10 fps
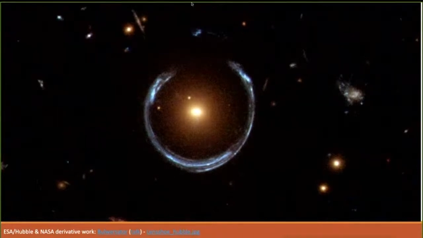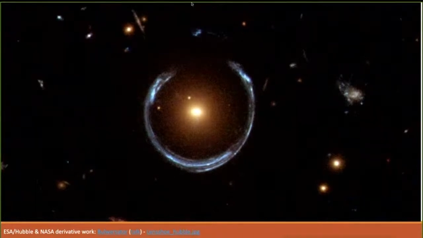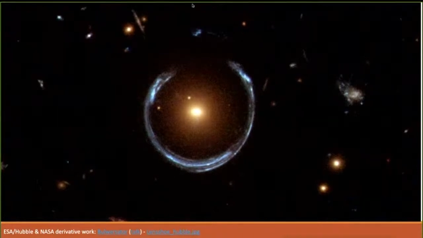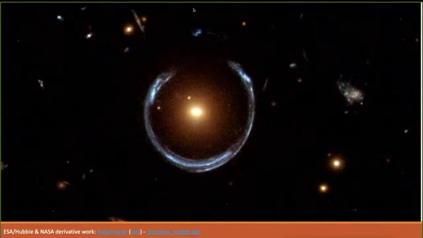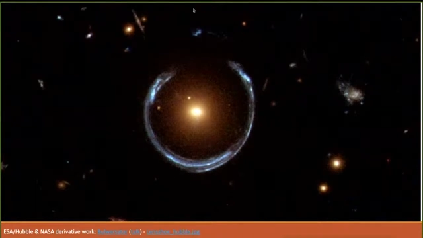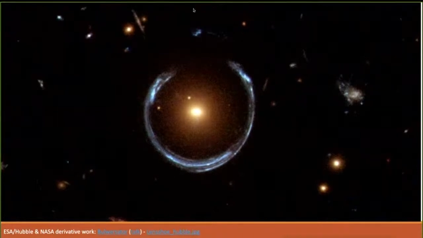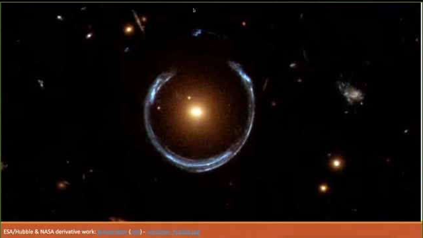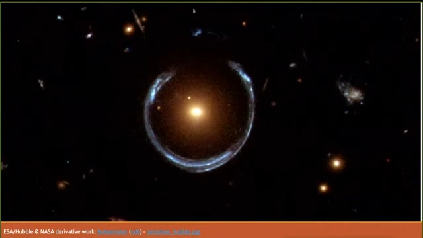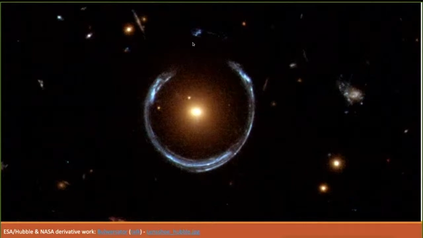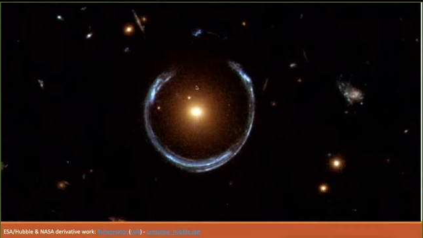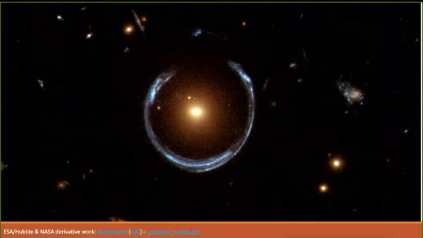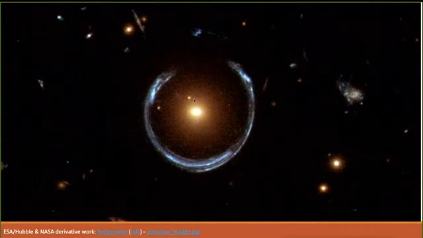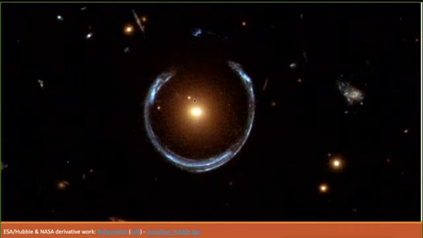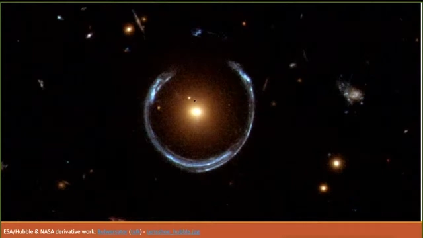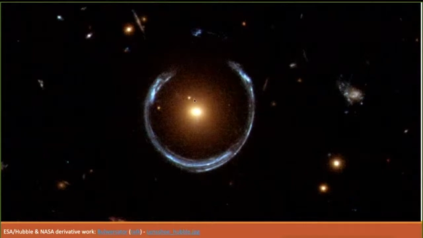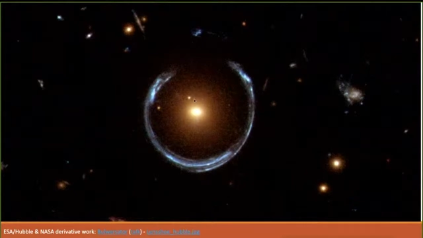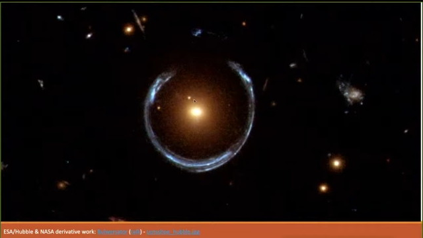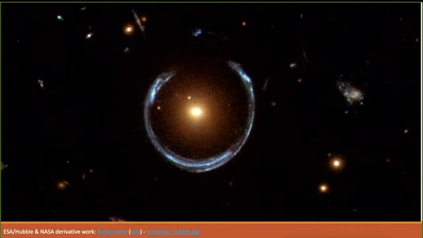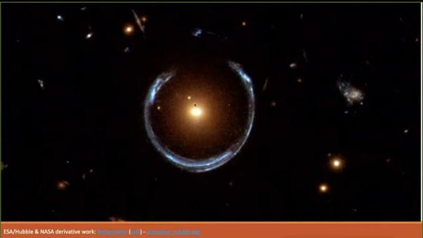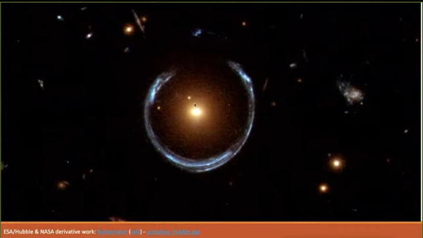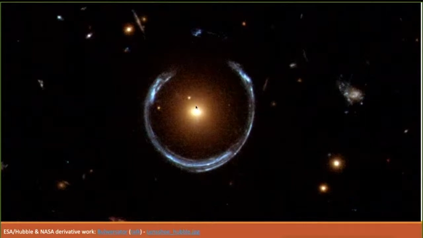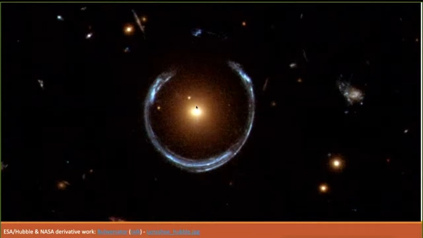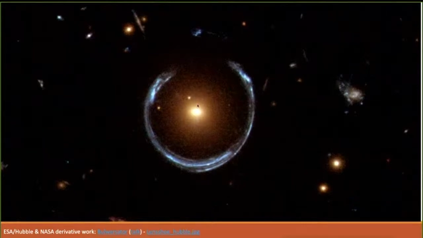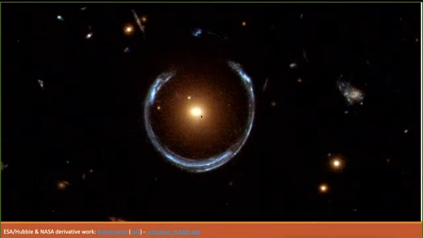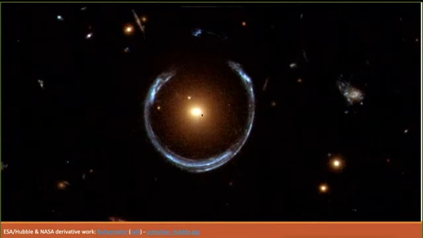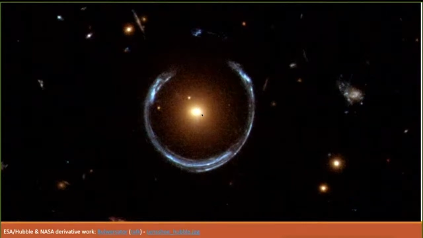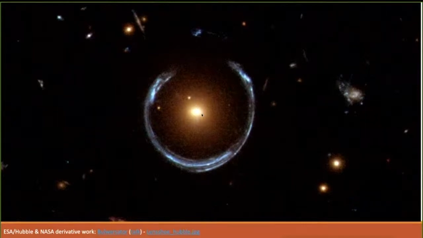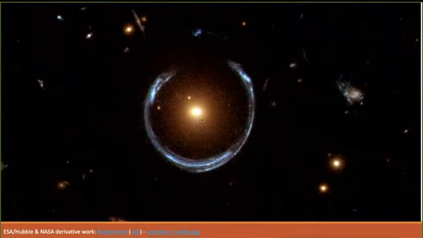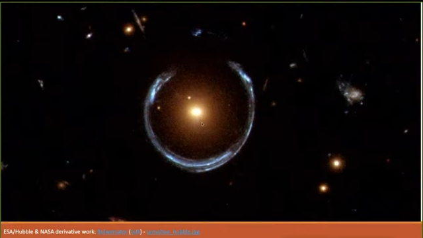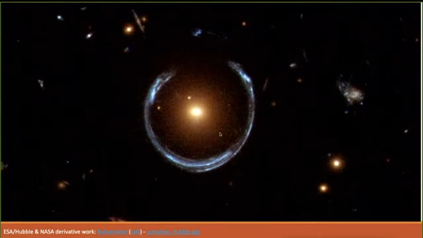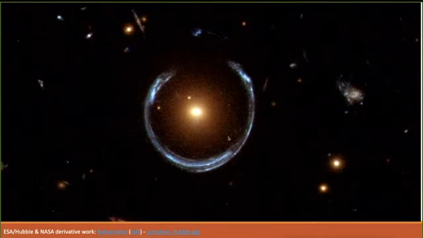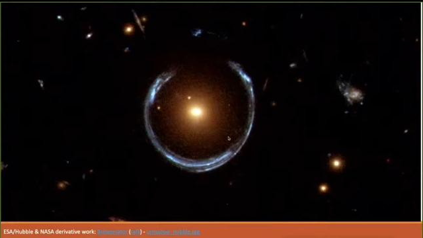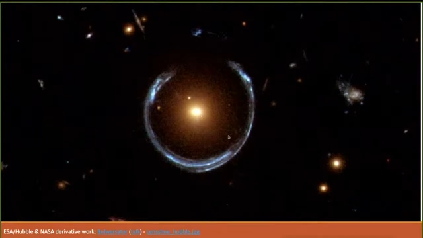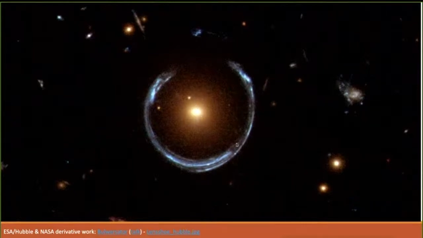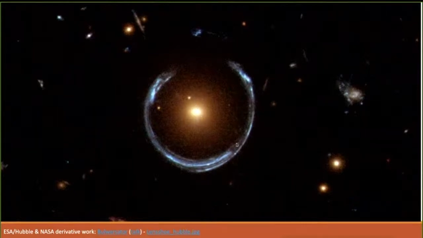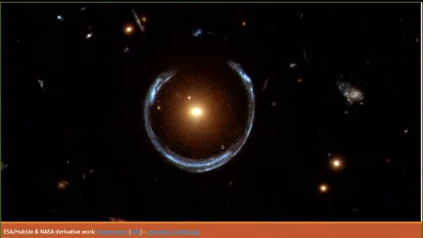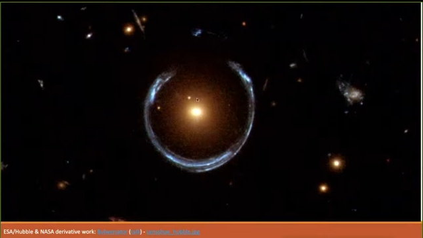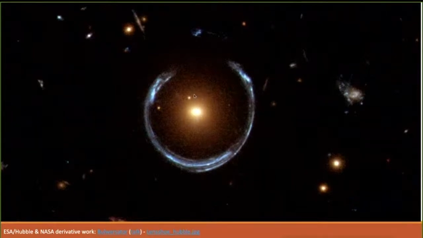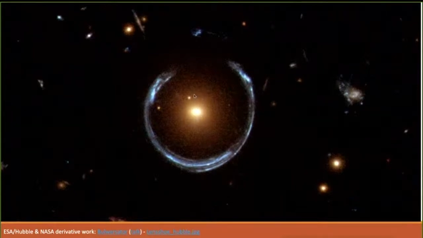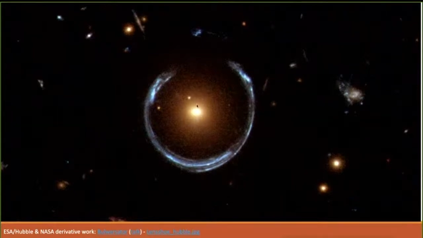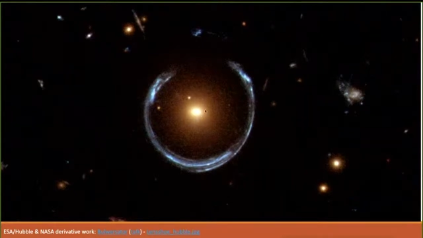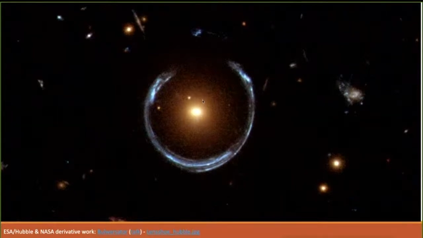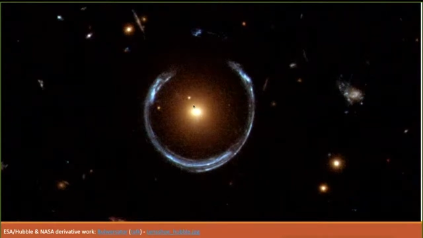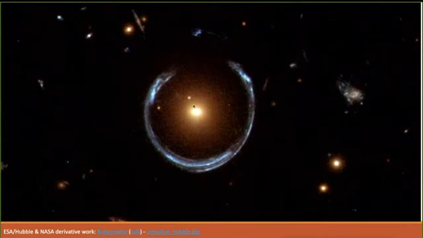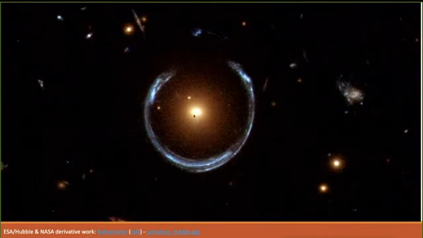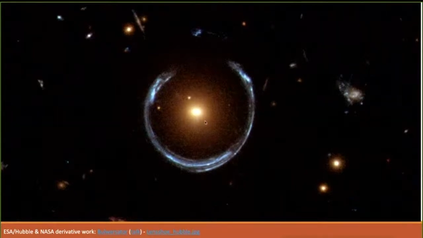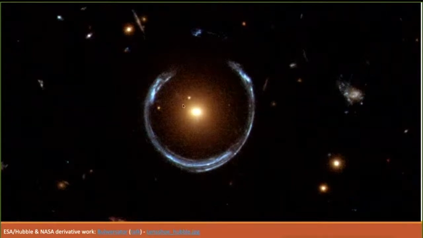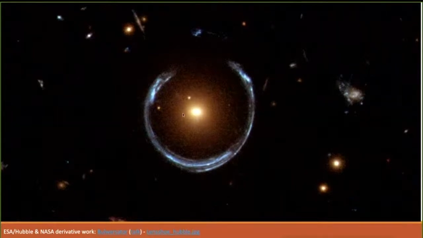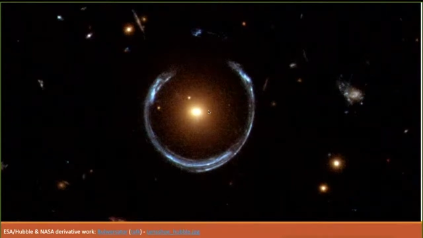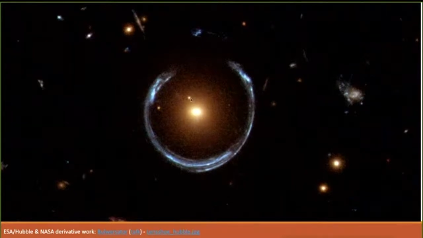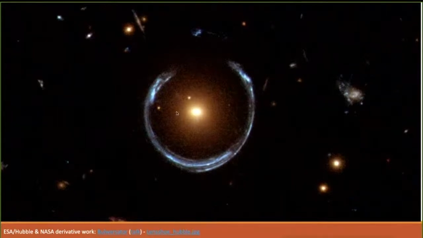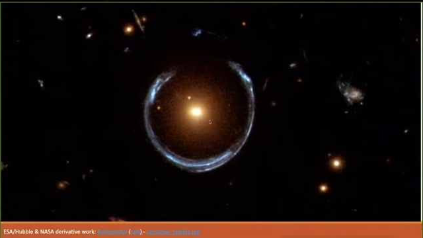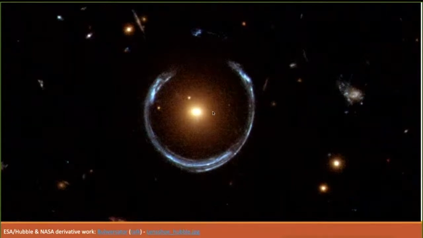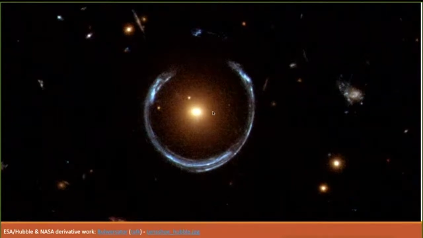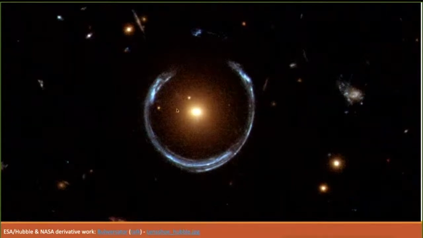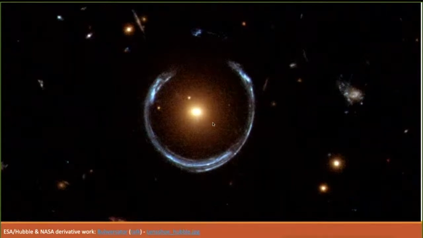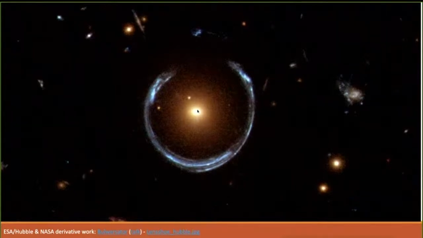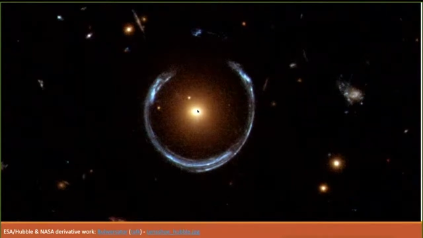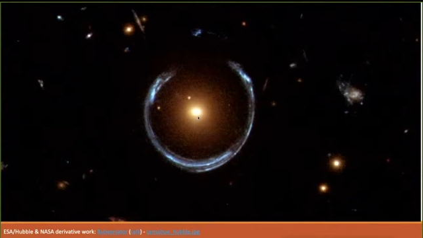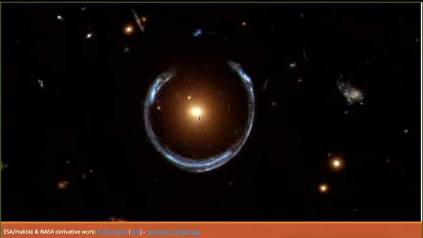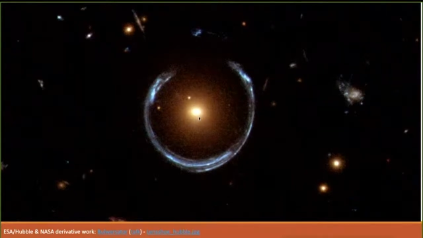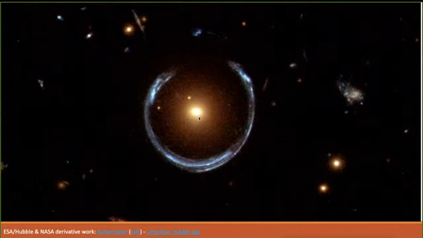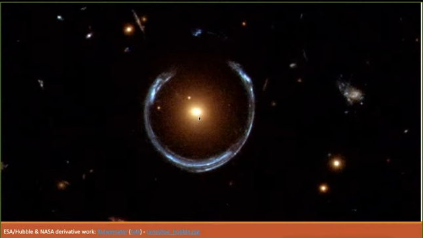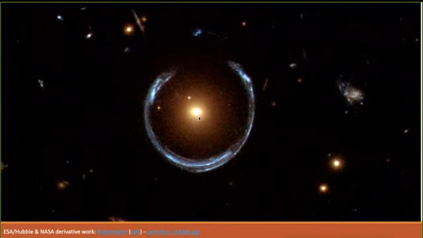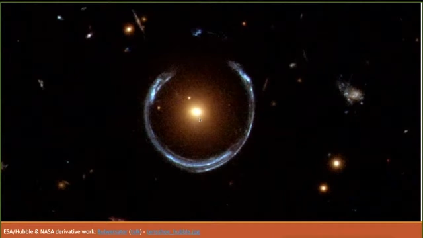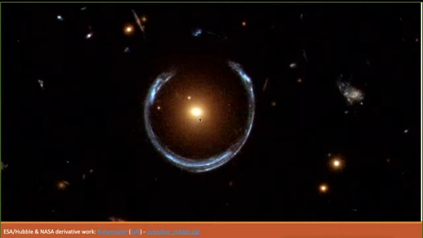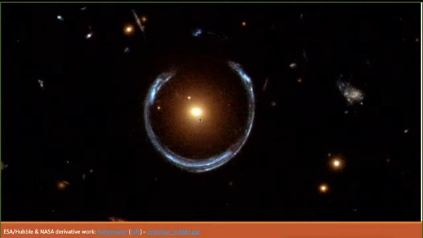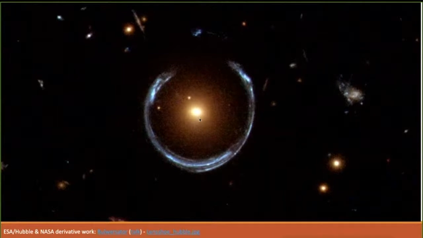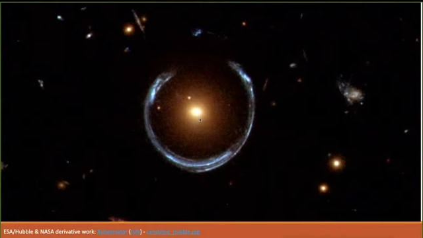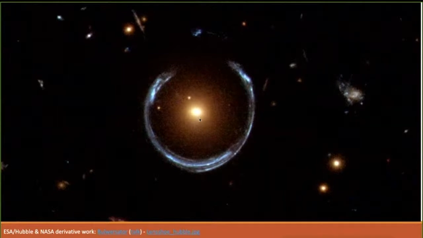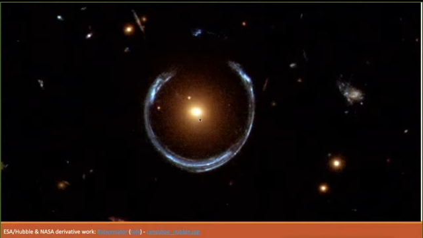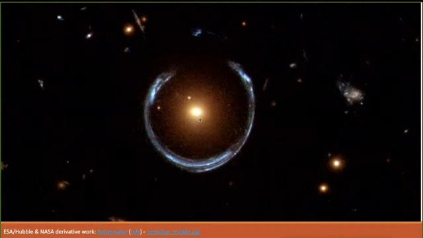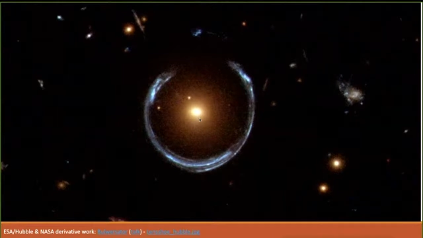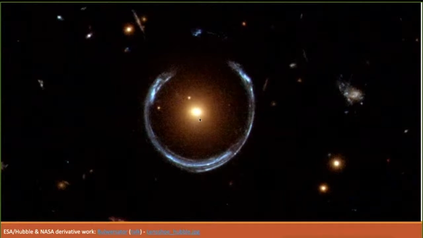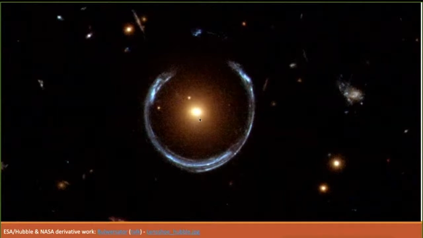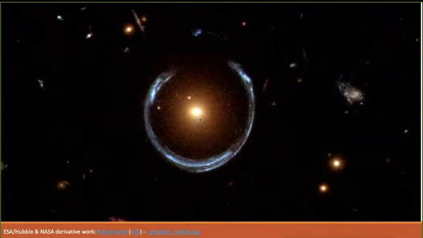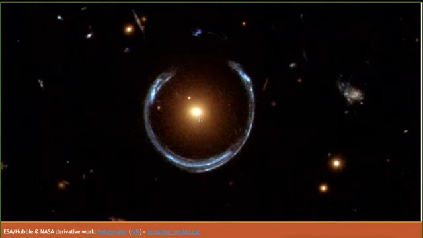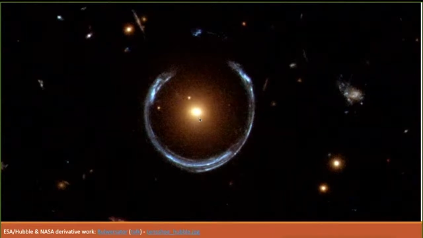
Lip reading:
[unreadable: no face in view]